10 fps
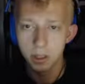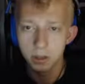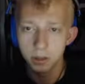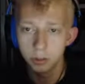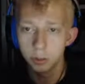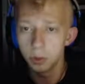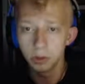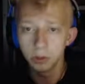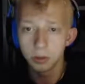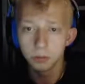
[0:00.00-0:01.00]
you
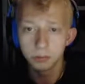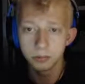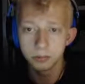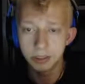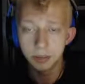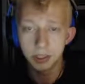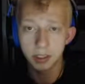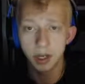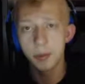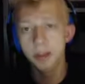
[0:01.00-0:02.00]
will leave me a
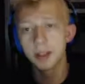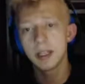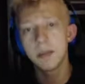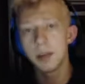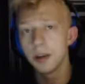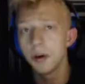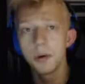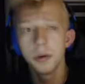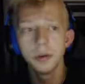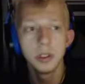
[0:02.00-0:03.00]
comment and let me
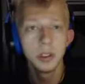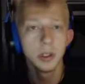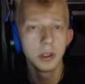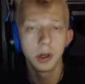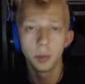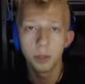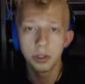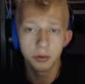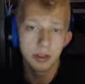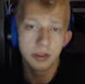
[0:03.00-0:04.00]
know what
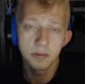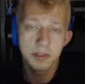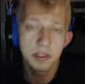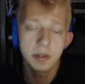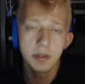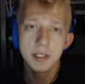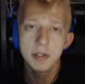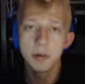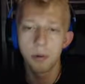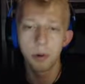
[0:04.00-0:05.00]
you think of the
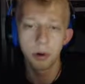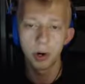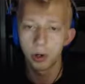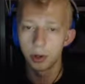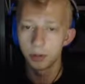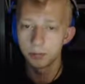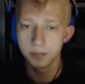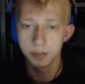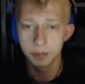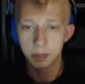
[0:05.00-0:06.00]
series, or
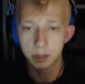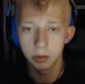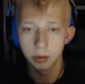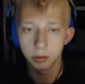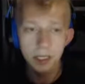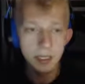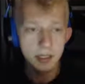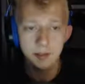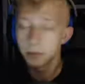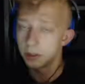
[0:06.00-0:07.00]
something you like,
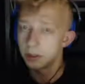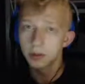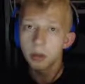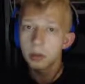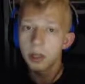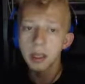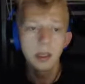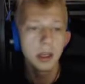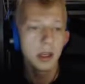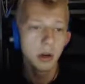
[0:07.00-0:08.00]
something you don't like.
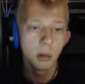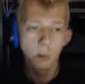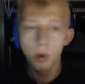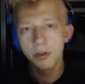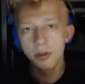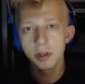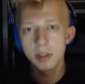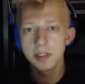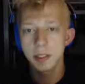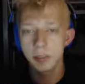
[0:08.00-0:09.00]
Whatever it
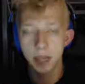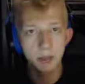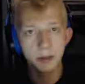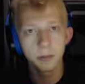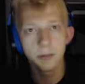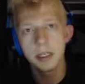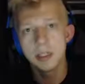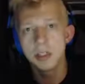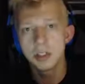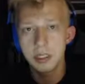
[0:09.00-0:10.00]
is, I'd be happy to read it
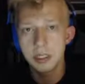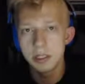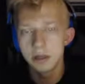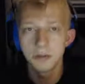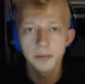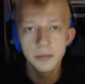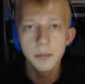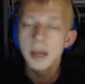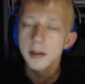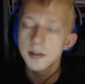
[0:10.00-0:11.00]
and just get your
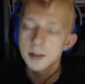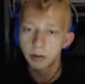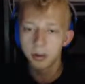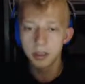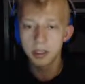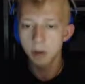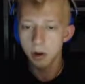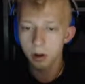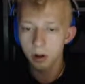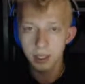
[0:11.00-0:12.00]
feedback. So thank you
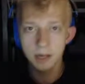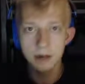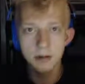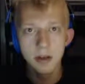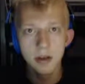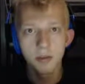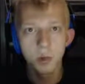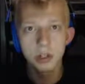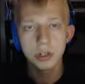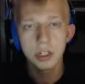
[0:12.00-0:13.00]
all again for
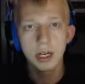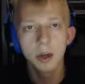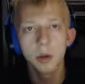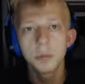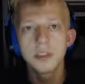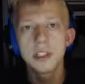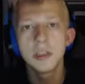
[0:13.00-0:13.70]
watching, and I hope to see